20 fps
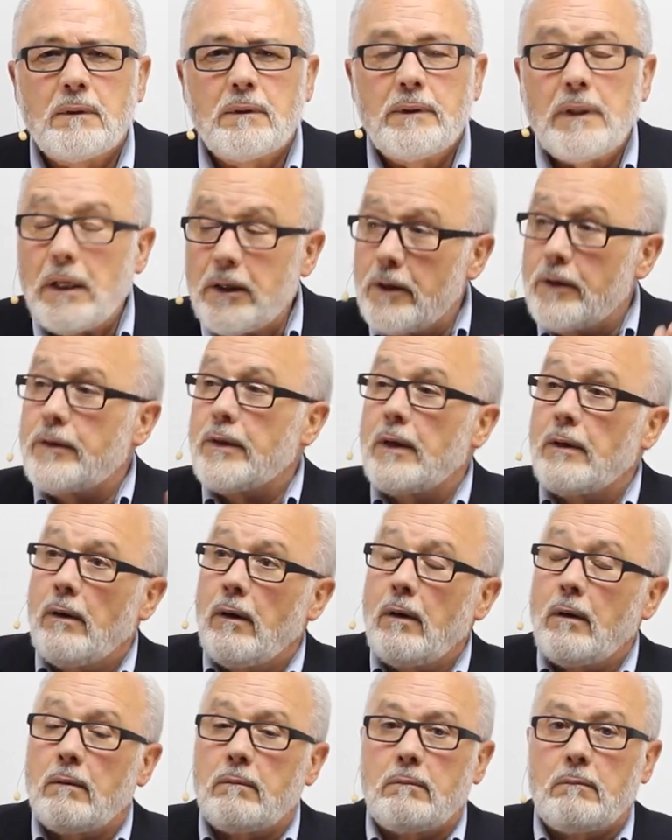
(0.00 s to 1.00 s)
Now you think,
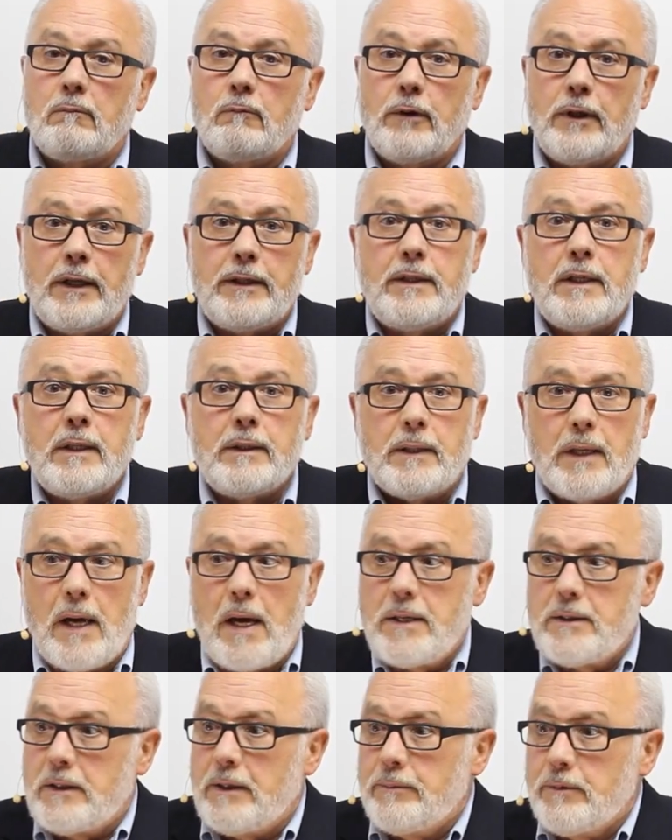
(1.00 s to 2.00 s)
oh, well, they did. They
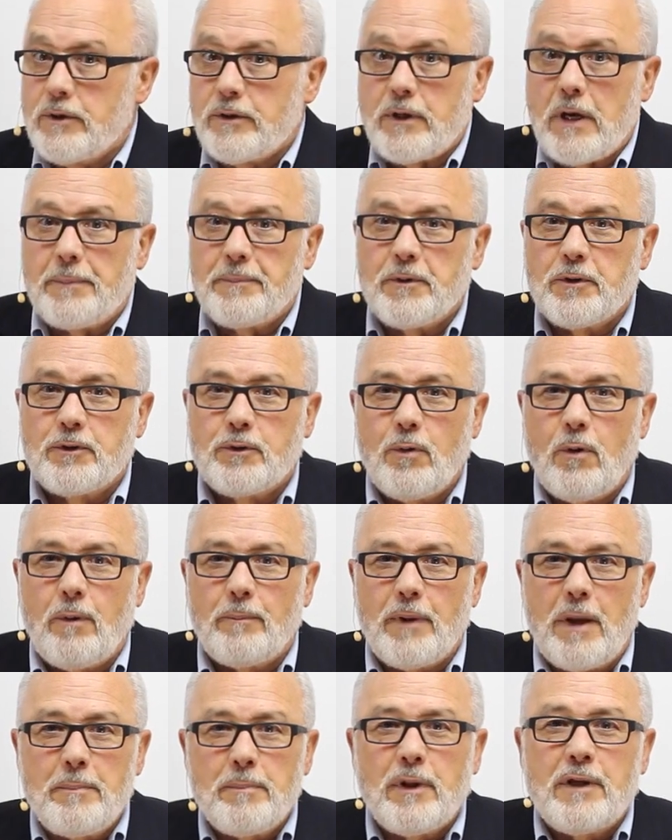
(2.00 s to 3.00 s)
asked him to stop the storm.
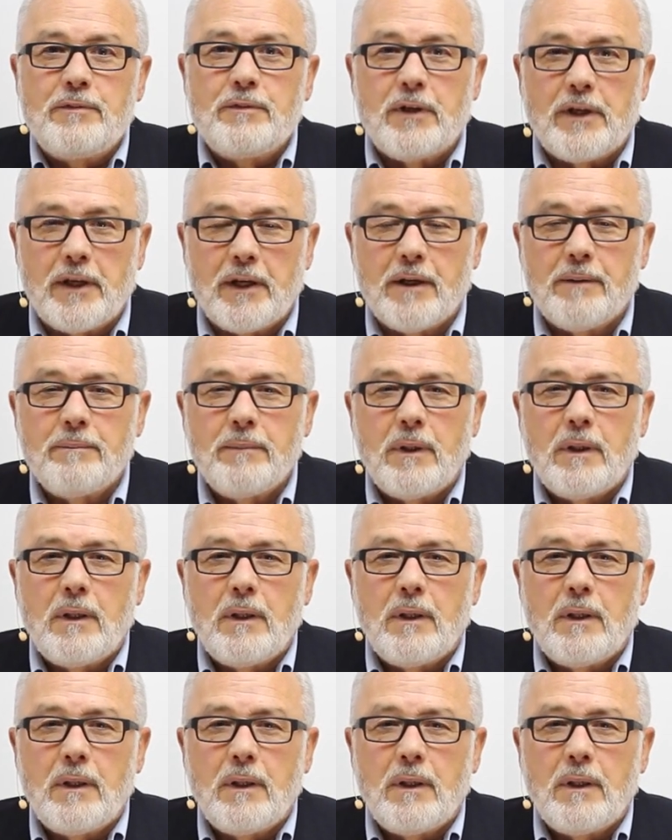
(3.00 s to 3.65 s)
They believed in him.